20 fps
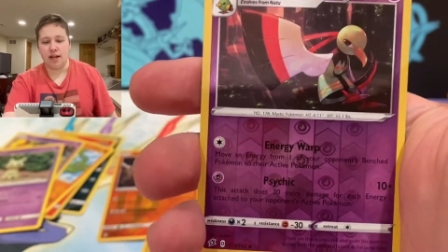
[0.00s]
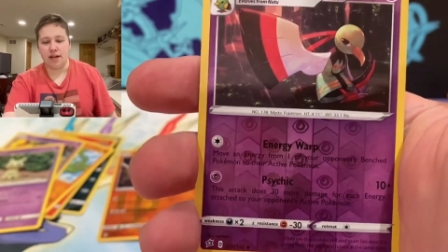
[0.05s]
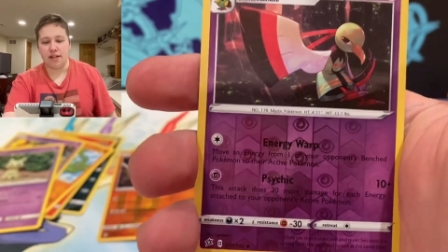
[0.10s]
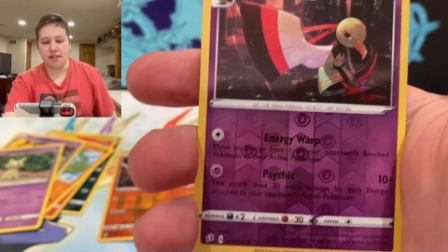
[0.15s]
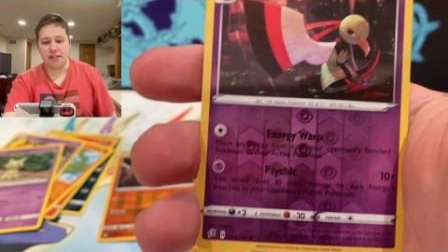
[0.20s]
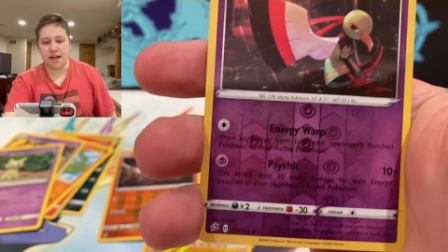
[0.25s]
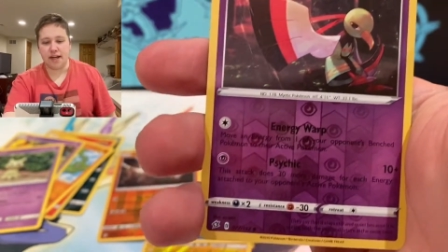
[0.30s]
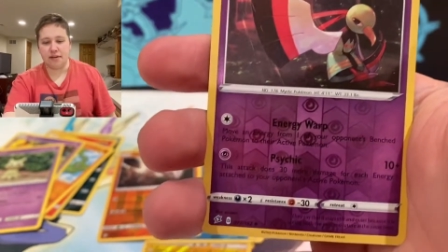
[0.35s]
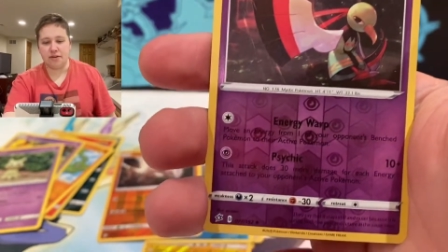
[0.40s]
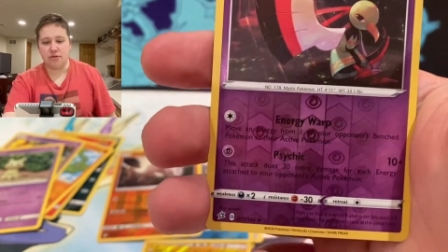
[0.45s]

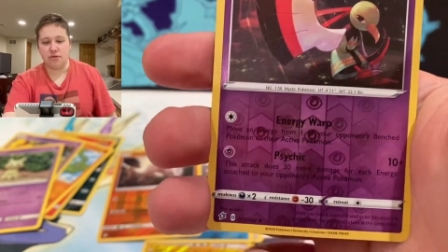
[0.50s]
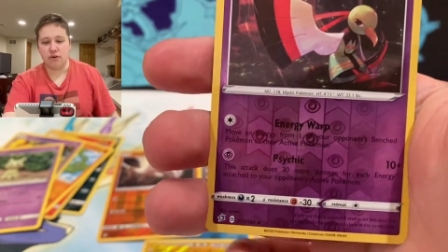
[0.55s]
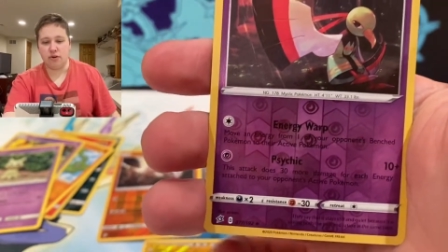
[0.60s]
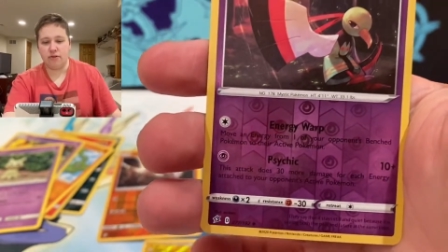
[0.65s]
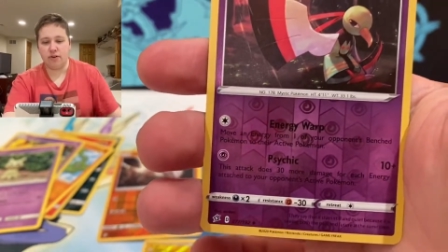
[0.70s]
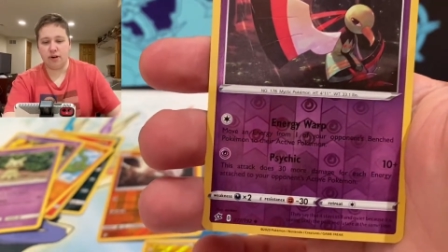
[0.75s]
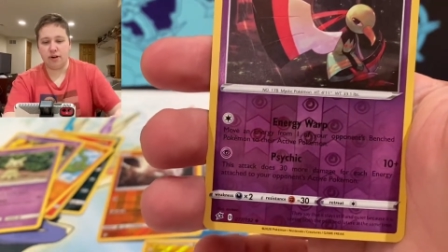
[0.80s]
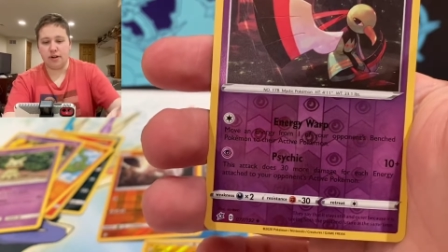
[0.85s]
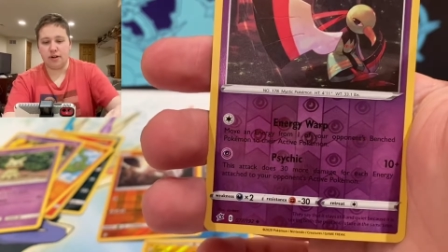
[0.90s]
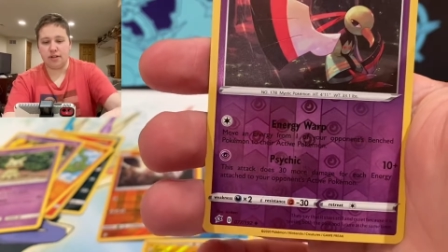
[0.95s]
a
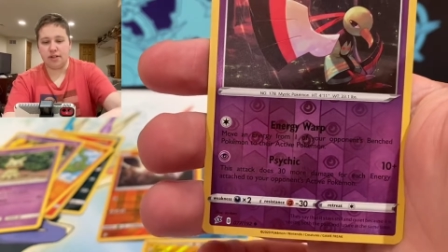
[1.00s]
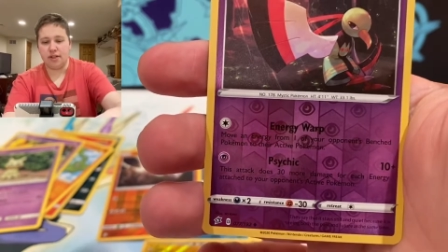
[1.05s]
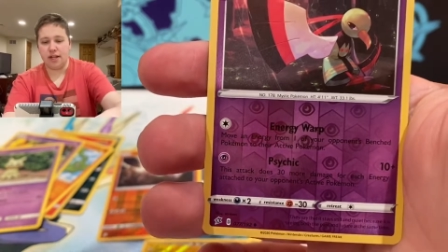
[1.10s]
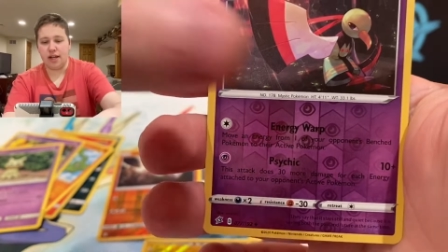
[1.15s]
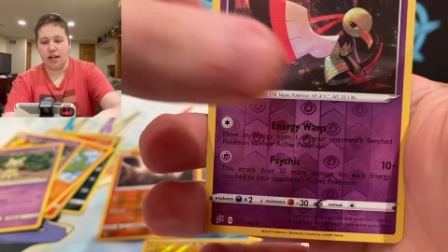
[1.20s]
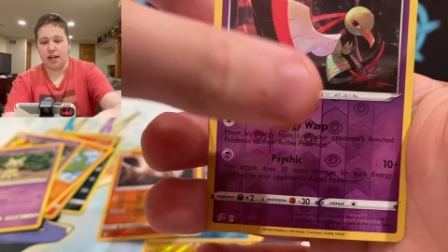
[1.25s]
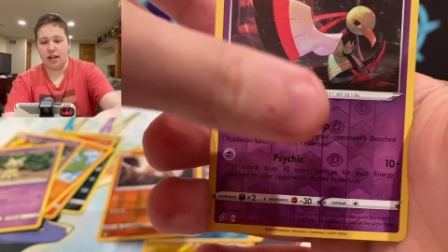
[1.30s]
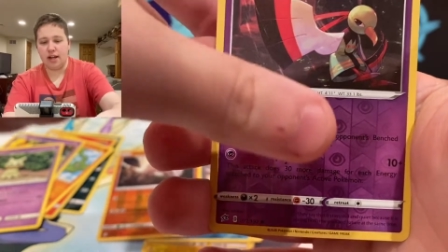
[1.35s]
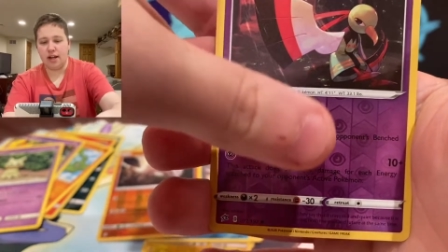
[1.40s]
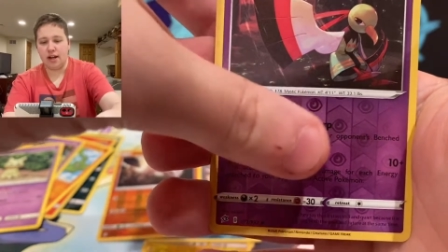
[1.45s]
reverse,
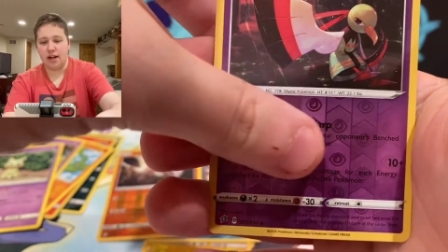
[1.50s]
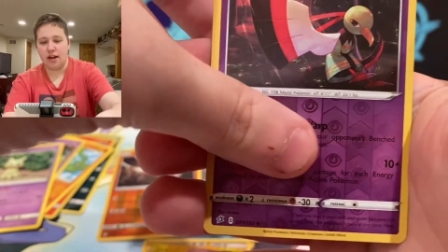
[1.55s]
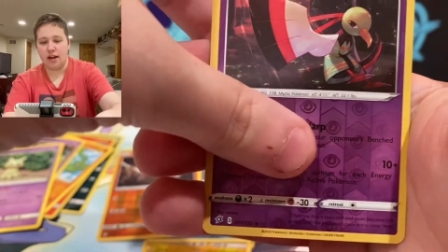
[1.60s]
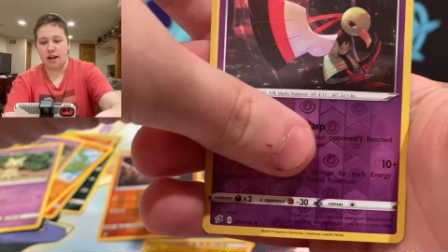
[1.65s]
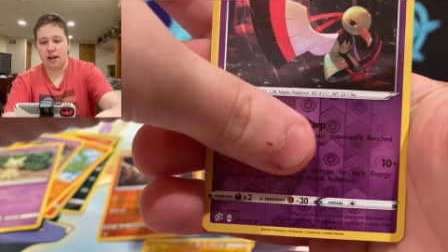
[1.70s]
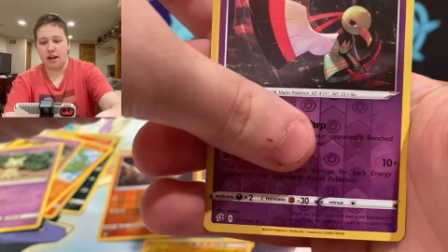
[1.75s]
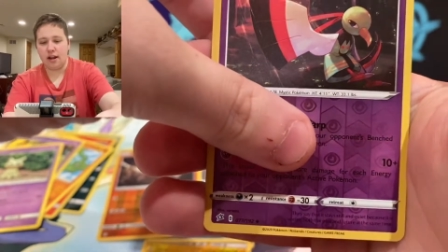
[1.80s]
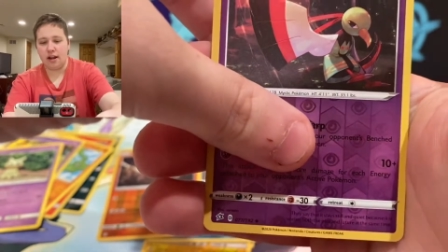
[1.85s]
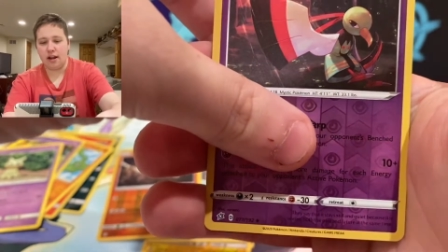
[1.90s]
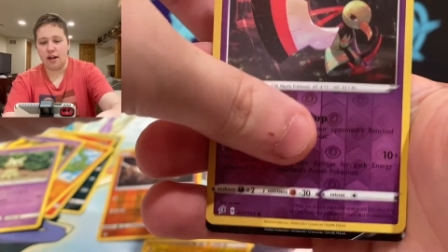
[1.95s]
and
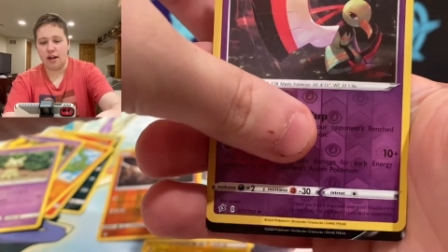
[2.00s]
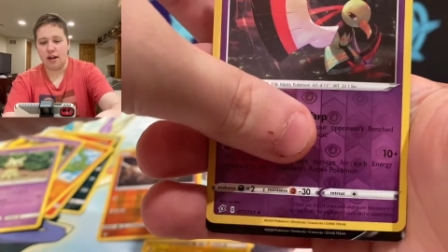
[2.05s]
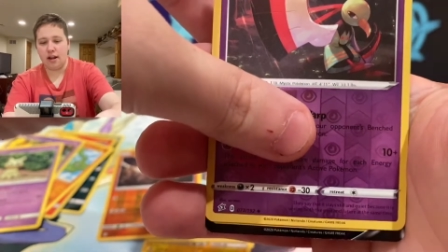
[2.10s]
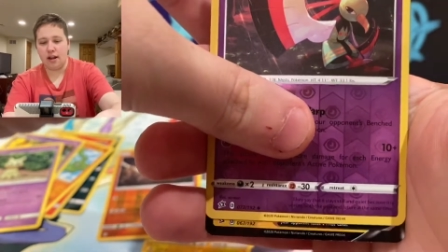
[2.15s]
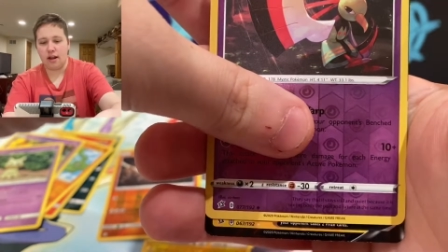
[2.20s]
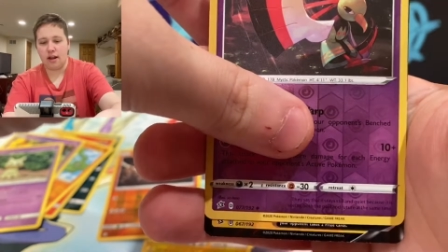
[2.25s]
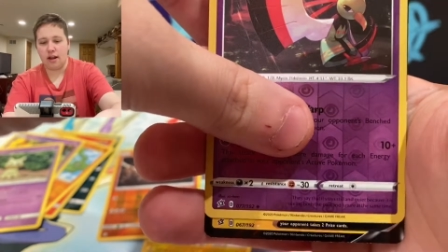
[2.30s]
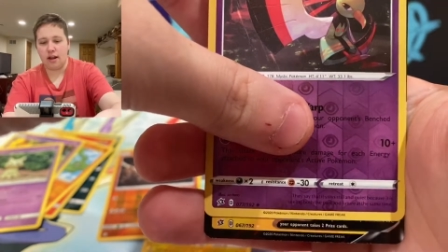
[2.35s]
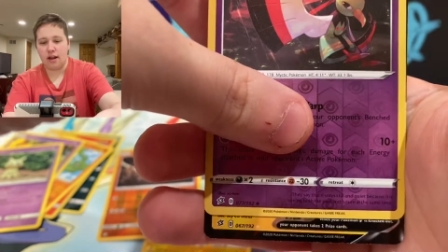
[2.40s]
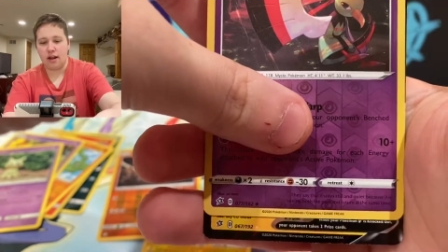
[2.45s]

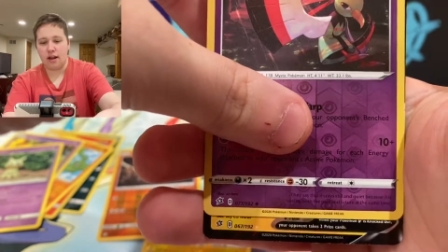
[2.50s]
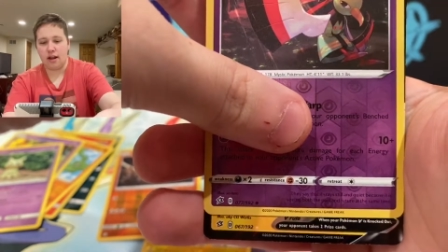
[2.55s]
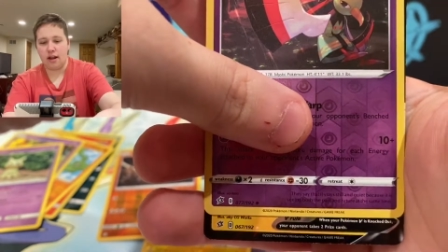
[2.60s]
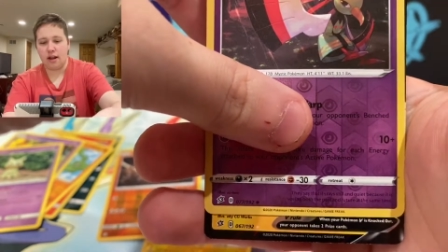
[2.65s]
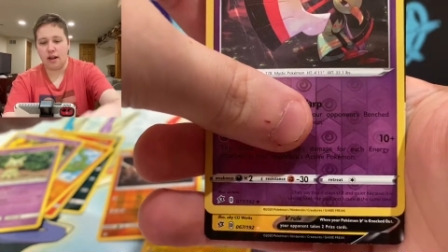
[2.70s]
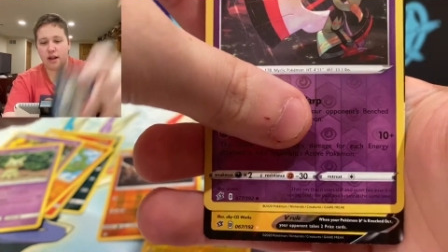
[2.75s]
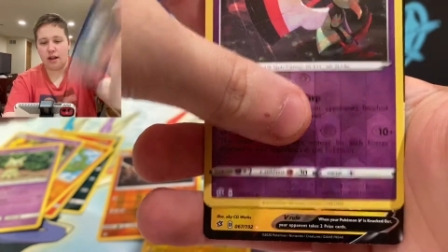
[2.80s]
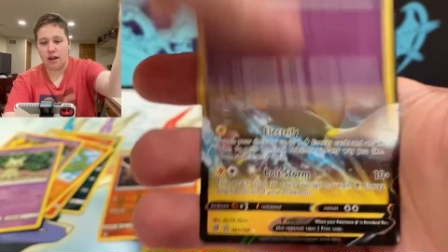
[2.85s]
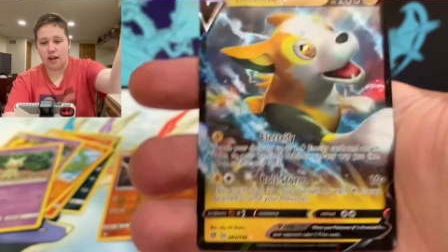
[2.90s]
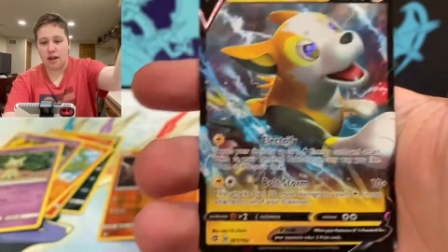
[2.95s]

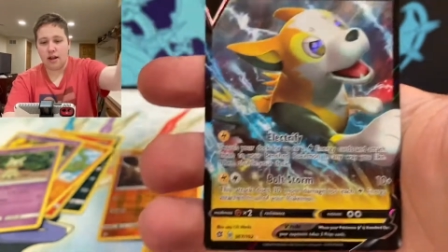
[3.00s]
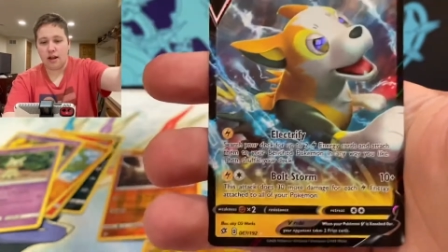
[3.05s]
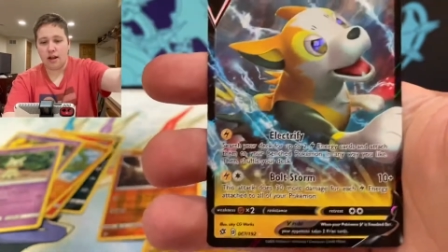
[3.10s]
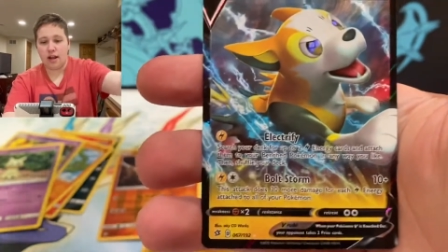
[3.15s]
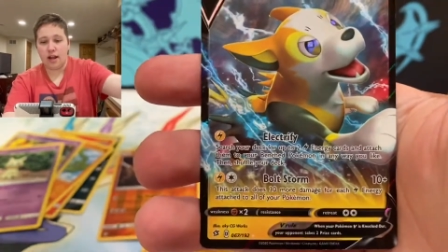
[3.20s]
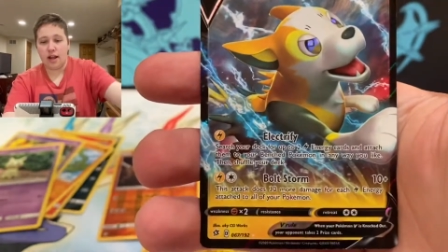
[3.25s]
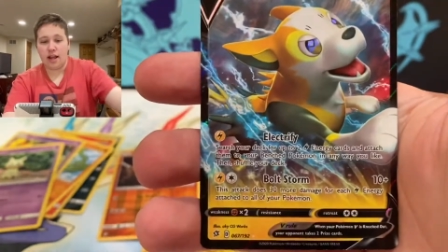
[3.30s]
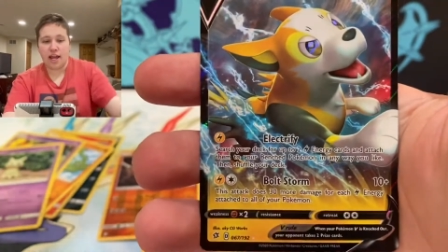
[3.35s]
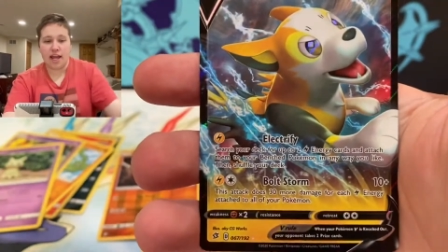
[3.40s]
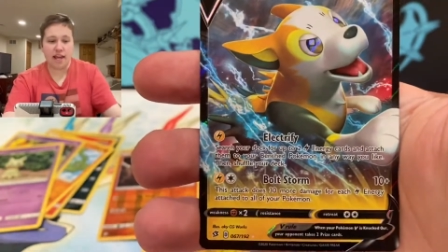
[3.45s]

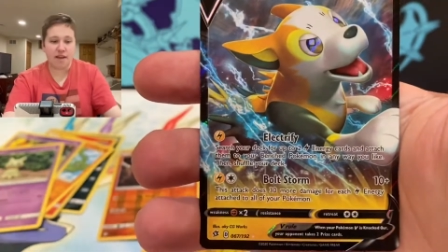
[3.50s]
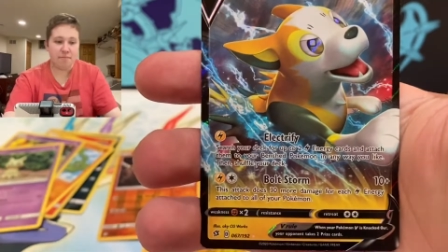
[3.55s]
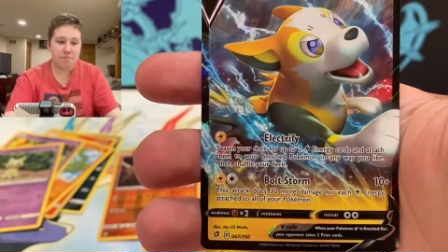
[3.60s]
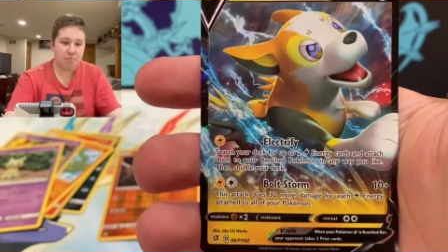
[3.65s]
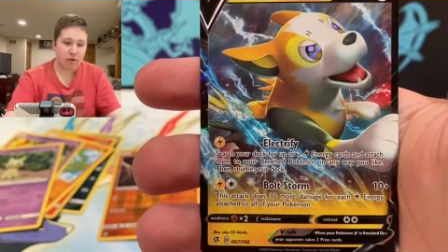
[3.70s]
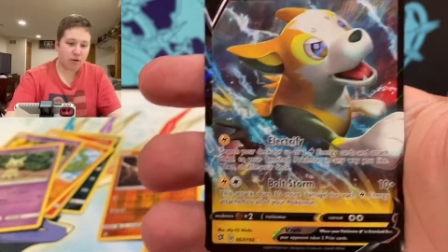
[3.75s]
a